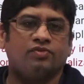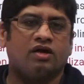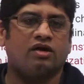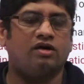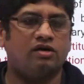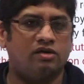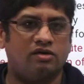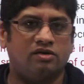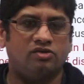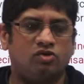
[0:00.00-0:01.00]

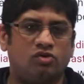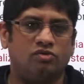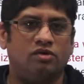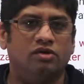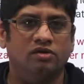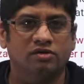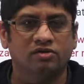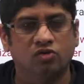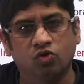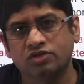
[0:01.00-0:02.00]
uh, you know uh,
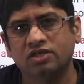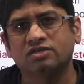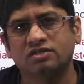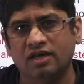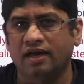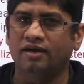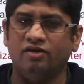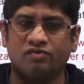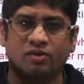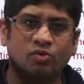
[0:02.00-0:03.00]
courses and
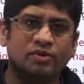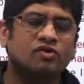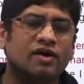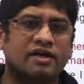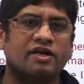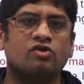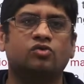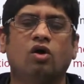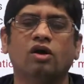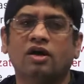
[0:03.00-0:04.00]
the moment you get interview
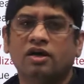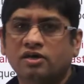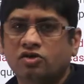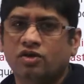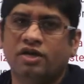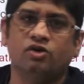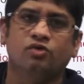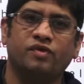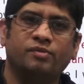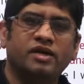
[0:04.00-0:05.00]
call your interview
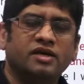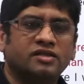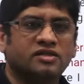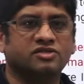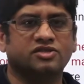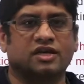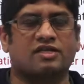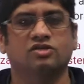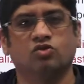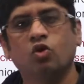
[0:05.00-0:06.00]
will be in this
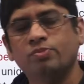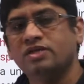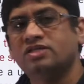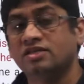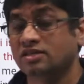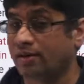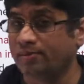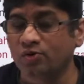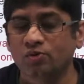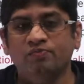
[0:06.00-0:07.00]
direction. Hope this has helped
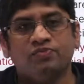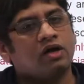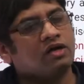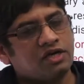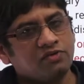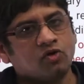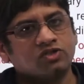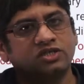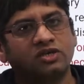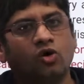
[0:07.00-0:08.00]
you. Keep
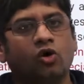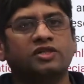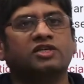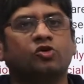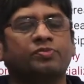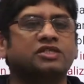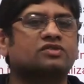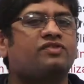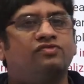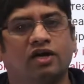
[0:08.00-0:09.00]
watching all the SOPs
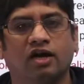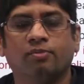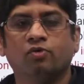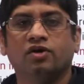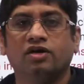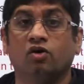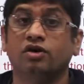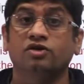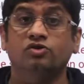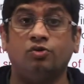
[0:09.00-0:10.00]
which we are uploading on
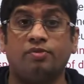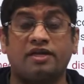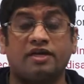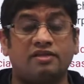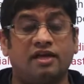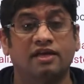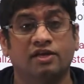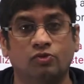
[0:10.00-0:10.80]
YourPedia. Thank